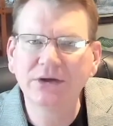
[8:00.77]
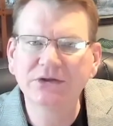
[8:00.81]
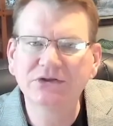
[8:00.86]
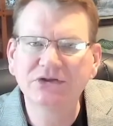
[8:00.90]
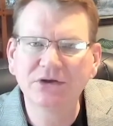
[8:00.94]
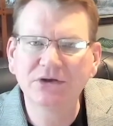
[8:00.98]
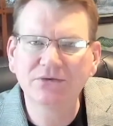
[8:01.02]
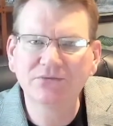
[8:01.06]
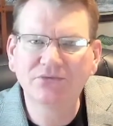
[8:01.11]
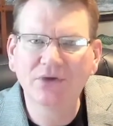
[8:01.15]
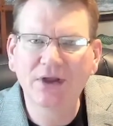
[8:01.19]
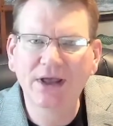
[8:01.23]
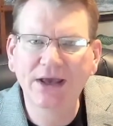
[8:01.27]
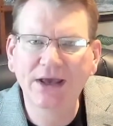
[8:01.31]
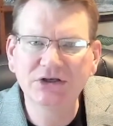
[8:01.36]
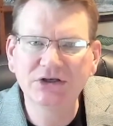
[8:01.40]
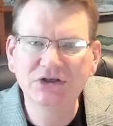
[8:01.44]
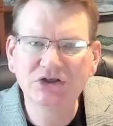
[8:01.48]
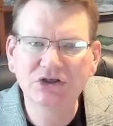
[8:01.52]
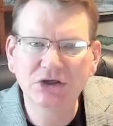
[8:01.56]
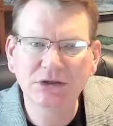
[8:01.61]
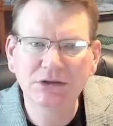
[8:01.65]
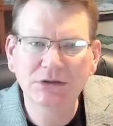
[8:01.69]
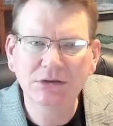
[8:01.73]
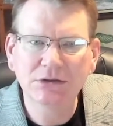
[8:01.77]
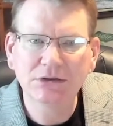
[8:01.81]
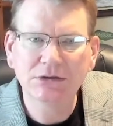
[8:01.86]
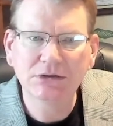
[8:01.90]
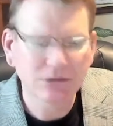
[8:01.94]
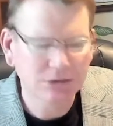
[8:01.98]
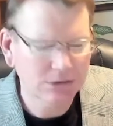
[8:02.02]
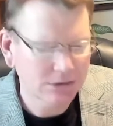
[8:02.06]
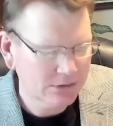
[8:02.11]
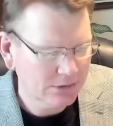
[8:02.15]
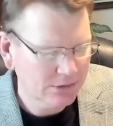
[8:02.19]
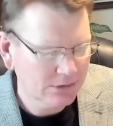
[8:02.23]
it's inflation
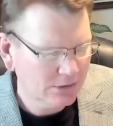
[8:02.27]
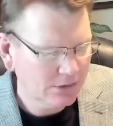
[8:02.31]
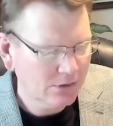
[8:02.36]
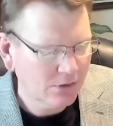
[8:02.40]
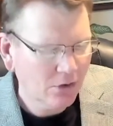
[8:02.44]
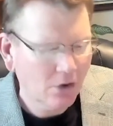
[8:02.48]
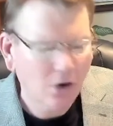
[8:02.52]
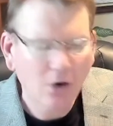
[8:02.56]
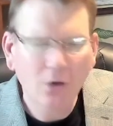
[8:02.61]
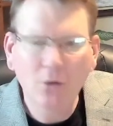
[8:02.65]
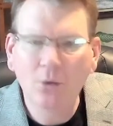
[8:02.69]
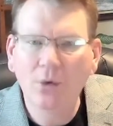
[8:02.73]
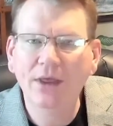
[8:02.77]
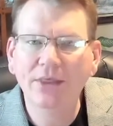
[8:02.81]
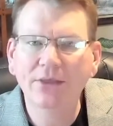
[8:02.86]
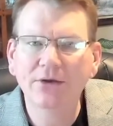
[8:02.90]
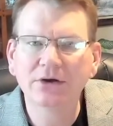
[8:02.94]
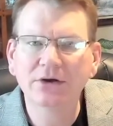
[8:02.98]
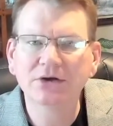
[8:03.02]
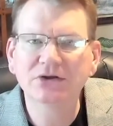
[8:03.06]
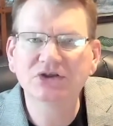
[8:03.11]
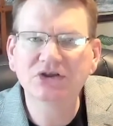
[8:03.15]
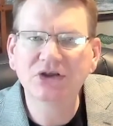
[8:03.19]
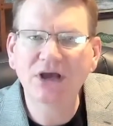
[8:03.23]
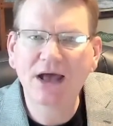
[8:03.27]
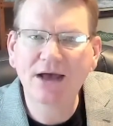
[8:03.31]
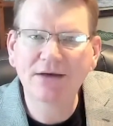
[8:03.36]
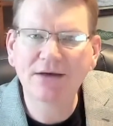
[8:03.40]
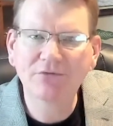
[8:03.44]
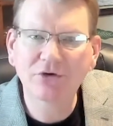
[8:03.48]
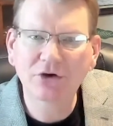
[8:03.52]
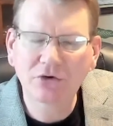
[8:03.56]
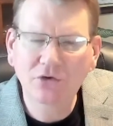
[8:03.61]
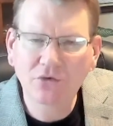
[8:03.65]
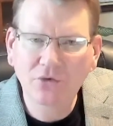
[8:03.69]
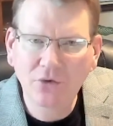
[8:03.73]
or whether it's
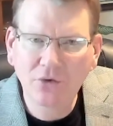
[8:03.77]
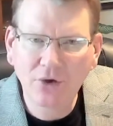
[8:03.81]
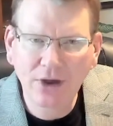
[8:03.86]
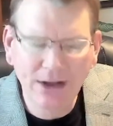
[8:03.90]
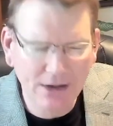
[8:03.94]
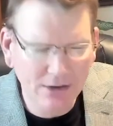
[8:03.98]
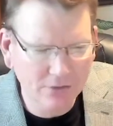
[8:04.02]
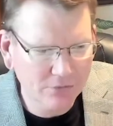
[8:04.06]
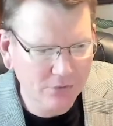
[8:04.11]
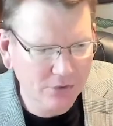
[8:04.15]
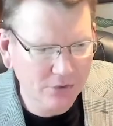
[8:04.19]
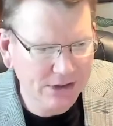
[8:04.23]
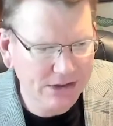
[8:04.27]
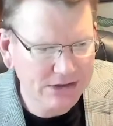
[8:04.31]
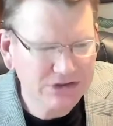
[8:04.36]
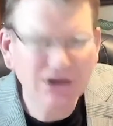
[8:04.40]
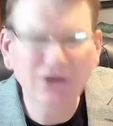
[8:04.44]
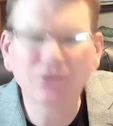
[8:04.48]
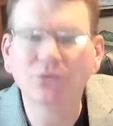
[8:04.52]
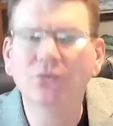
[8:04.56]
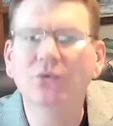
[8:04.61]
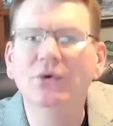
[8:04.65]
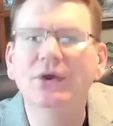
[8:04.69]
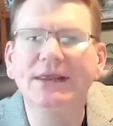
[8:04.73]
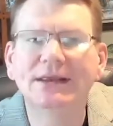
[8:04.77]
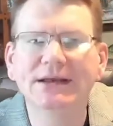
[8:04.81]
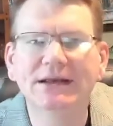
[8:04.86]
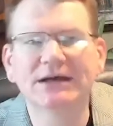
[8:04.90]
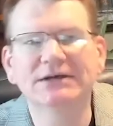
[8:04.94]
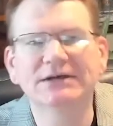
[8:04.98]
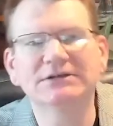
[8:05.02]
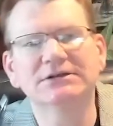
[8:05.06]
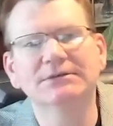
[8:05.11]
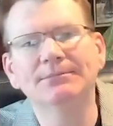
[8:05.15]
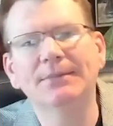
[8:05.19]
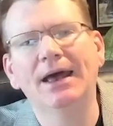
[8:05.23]
sovereign credit risk, it really
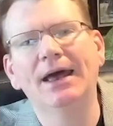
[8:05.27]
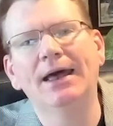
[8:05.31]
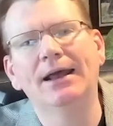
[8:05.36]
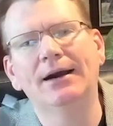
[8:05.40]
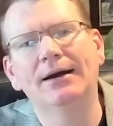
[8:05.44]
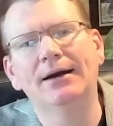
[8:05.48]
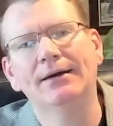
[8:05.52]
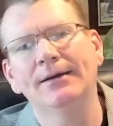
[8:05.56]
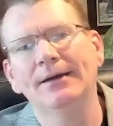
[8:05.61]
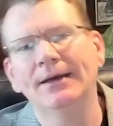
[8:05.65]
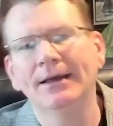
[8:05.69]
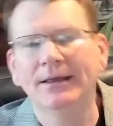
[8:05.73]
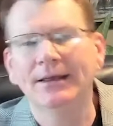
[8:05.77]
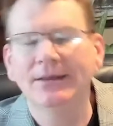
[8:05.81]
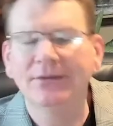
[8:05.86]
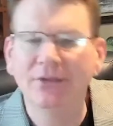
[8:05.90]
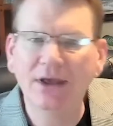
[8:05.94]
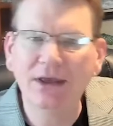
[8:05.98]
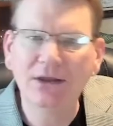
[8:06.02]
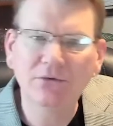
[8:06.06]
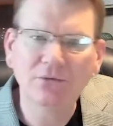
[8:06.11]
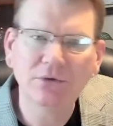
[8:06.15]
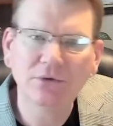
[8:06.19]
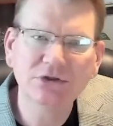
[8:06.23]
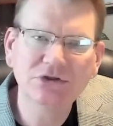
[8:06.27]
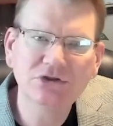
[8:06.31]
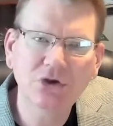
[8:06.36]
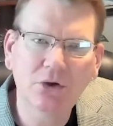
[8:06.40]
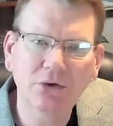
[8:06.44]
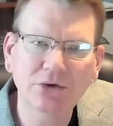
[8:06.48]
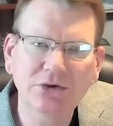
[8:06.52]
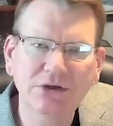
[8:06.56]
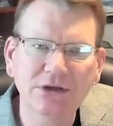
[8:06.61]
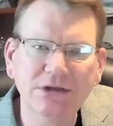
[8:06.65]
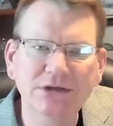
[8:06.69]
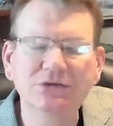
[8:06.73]
doesn't matter. The end
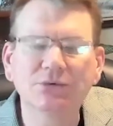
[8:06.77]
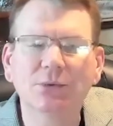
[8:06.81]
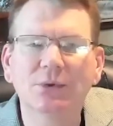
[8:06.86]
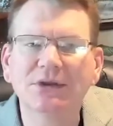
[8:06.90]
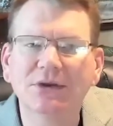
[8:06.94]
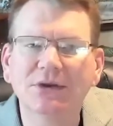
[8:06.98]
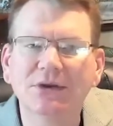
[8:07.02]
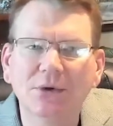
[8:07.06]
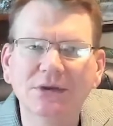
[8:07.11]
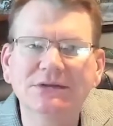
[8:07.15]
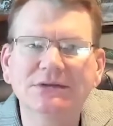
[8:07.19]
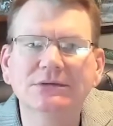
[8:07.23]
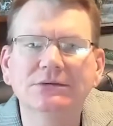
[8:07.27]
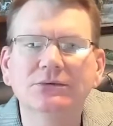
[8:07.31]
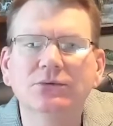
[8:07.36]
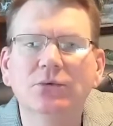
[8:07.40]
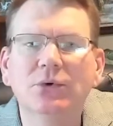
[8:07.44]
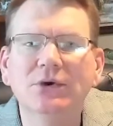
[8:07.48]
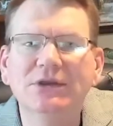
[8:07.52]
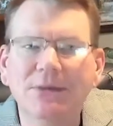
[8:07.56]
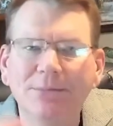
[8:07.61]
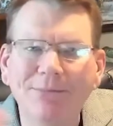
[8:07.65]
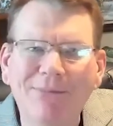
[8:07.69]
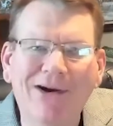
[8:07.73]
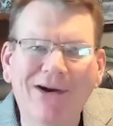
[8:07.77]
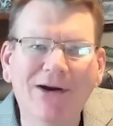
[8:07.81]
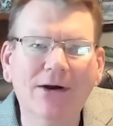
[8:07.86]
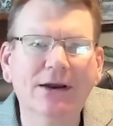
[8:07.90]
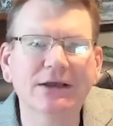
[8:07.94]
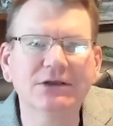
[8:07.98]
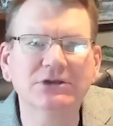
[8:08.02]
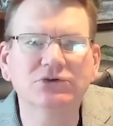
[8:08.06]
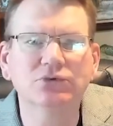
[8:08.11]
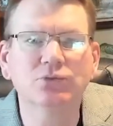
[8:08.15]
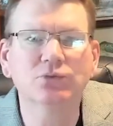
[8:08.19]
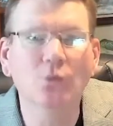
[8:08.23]
result is what, what, what the
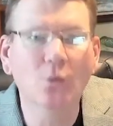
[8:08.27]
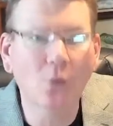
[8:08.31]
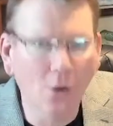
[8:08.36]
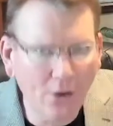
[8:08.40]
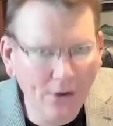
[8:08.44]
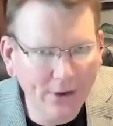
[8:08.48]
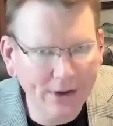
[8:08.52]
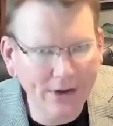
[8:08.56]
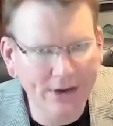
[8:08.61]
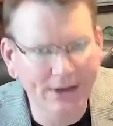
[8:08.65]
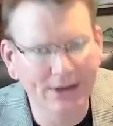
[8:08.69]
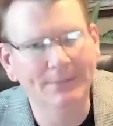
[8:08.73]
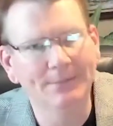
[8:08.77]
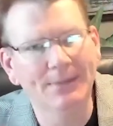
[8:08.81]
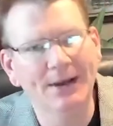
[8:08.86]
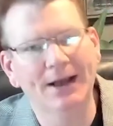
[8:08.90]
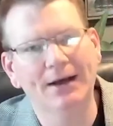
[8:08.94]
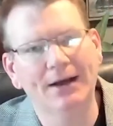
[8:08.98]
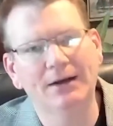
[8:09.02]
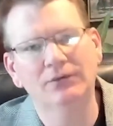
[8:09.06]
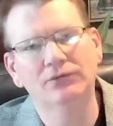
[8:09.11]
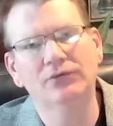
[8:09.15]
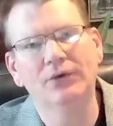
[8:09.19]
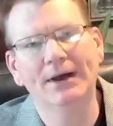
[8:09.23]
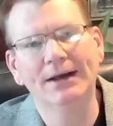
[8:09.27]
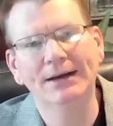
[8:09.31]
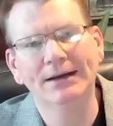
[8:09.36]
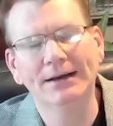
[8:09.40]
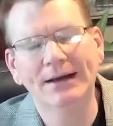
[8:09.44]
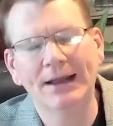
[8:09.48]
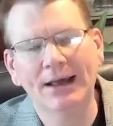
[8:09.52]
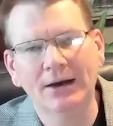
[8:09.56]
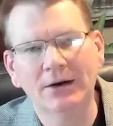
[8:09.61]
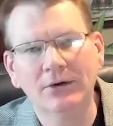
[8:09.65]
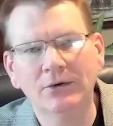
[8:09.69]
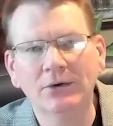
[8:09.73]
market's worried about right
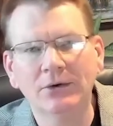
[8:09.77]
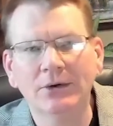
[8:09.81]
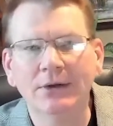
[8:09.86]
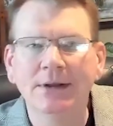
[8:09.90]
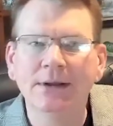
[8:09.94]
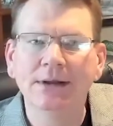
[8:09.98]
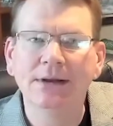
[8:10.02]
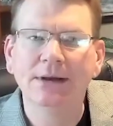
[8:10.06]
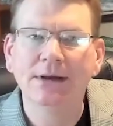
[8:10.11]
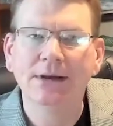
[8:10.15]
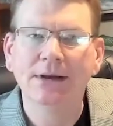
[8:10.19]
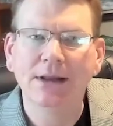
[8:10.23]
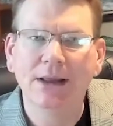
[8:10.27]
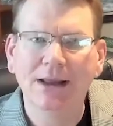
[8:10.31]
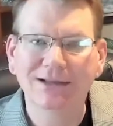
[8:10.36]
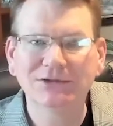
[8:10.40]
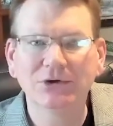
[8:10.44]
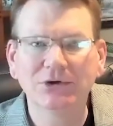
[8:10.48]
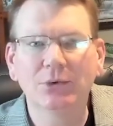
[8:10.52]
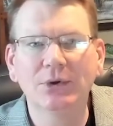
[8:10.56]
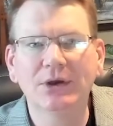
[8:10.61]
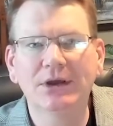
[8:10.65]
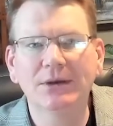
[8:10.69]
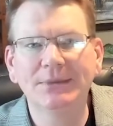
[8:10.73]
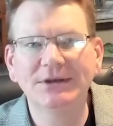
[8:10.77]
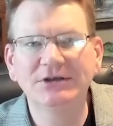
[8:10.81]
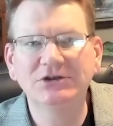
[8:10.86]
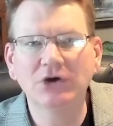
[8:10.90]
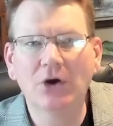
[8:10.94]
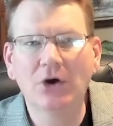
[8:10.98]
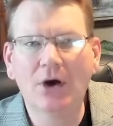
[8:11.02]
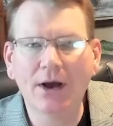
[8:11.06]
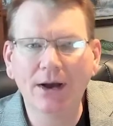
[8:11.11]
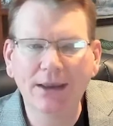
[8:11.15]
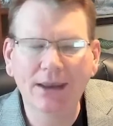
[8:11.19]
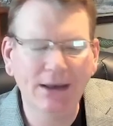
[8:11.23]
now is that we could be
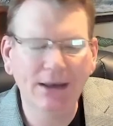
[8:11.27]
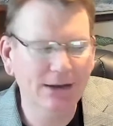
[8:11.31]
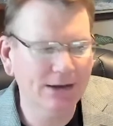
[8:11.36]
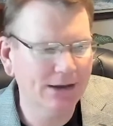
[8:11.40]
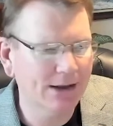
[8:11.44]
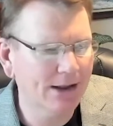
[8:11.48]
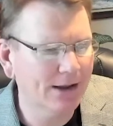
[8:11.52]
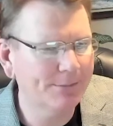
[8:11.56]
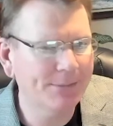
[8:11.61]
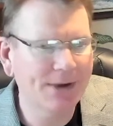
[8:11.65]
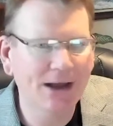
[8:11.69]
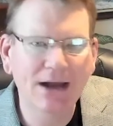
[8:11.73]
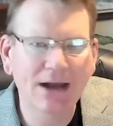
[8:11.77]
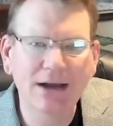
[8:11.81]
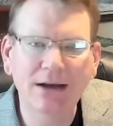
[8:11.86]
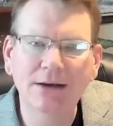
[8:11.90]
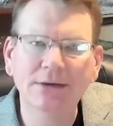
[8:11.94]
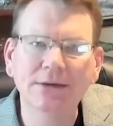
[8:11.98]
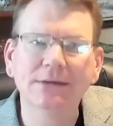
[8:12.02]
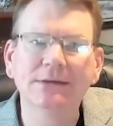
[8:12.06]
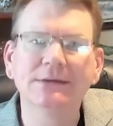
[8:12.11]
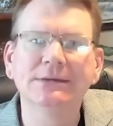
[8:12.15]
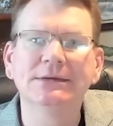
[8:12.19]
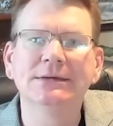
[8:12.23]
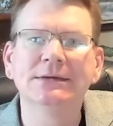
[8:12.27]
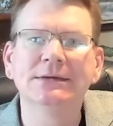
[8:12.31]
talking about